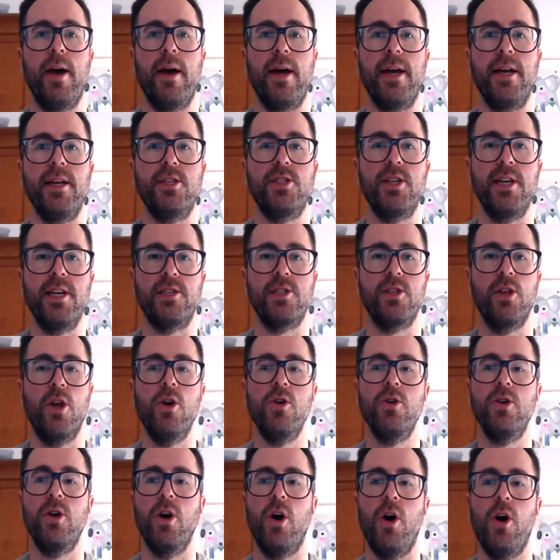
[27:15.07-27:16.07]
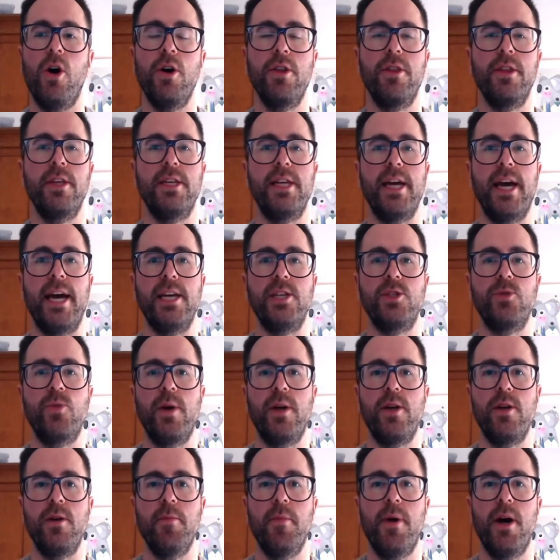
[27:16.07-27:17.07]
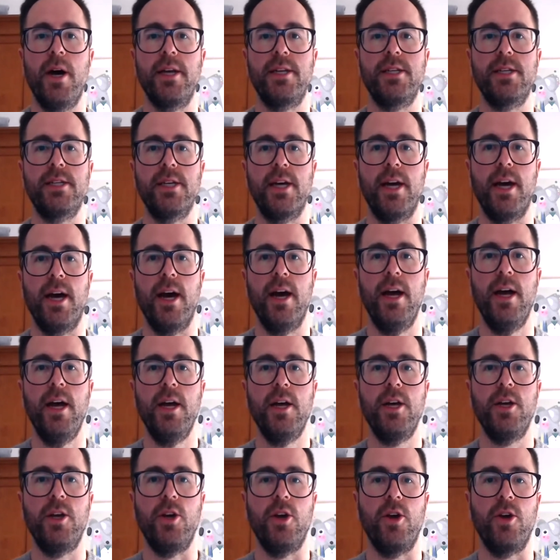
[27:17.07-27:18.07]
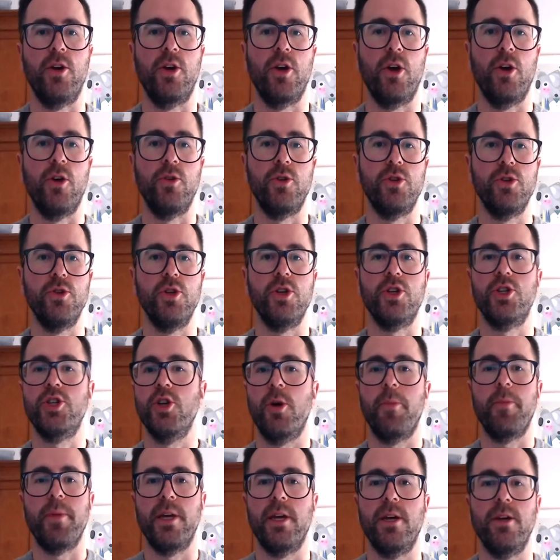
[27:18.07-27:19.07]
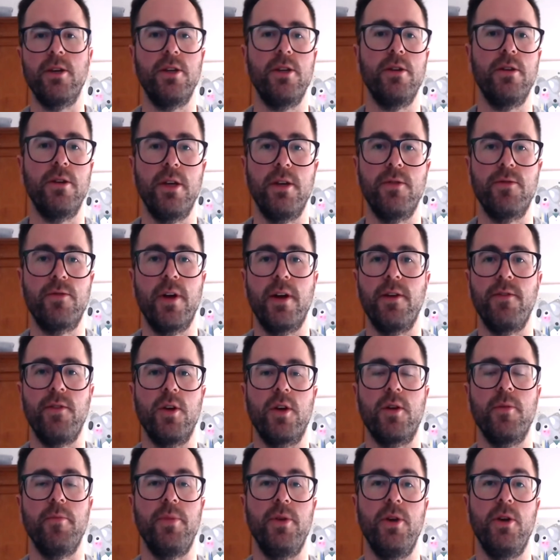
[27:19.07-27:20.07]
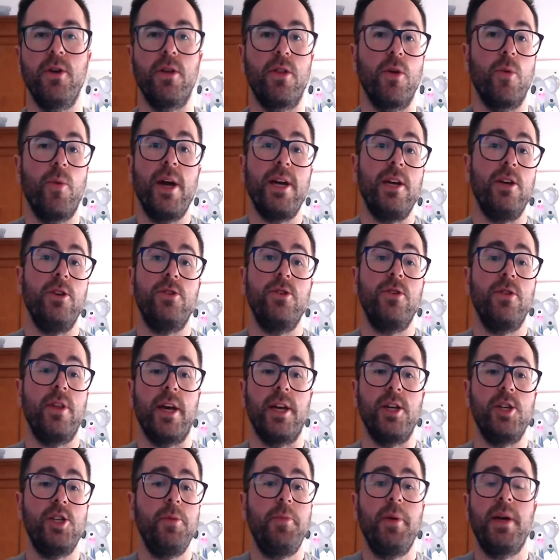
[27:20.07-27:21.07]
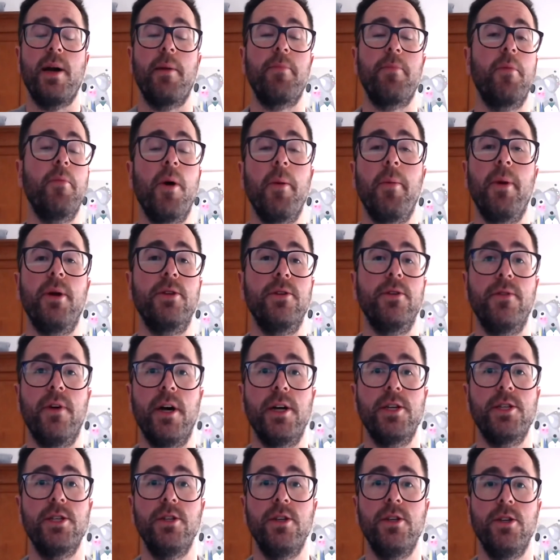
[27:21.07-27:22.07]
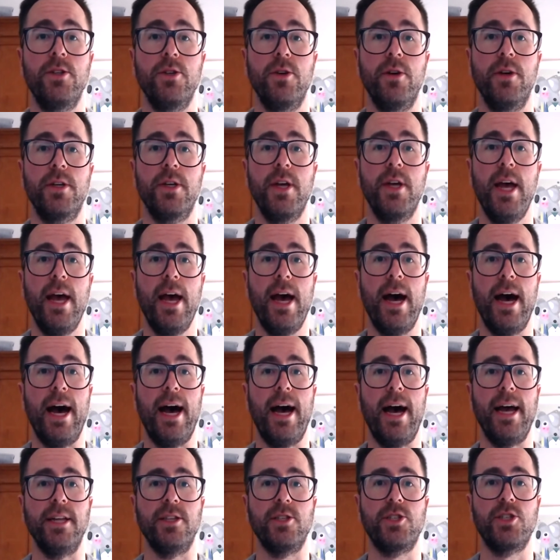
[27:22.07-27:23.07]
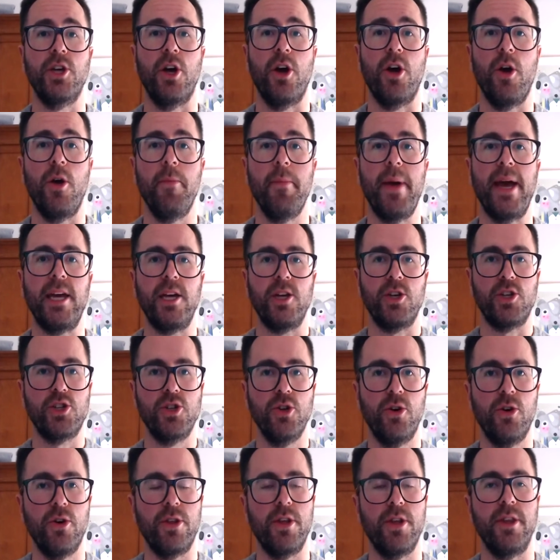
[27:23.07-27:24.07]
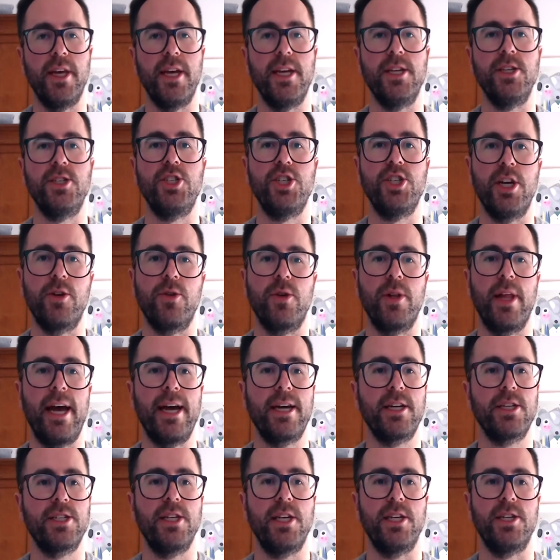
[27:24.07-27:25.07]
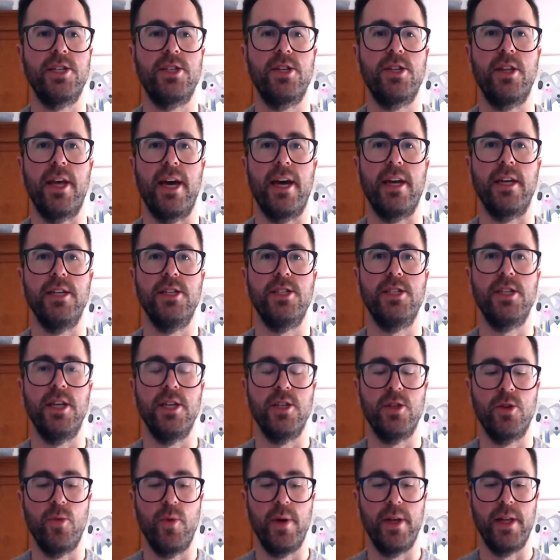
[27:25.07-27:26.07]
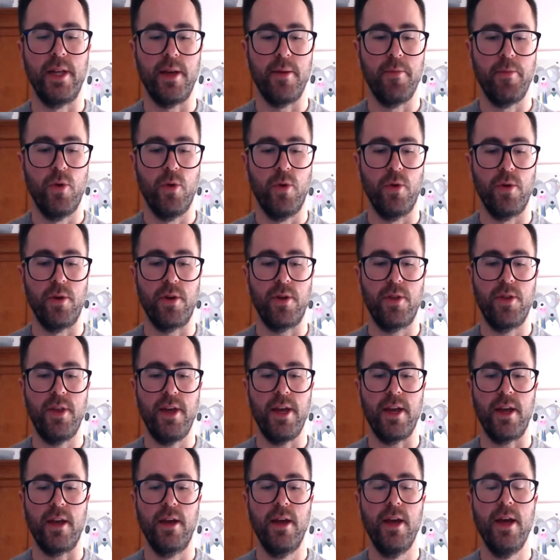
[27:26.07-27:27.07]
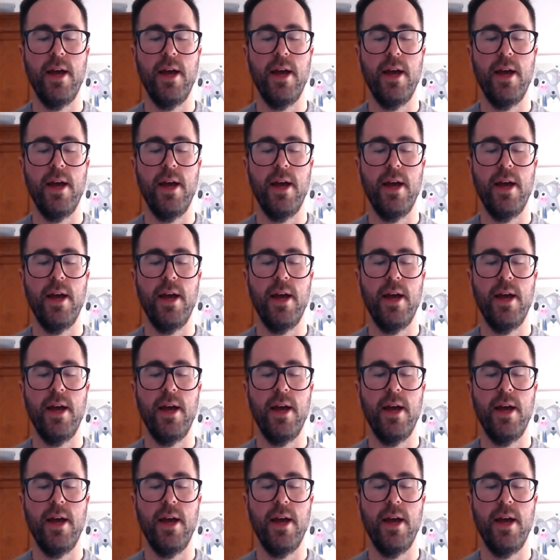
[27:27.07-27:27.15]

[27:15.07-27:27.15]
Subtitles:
It's long gone the days where you might, go do your shopping in front of your computer. The way you do that is you pick up a mobile device and you do it. And so making sure that there's general access to that is a really important thing.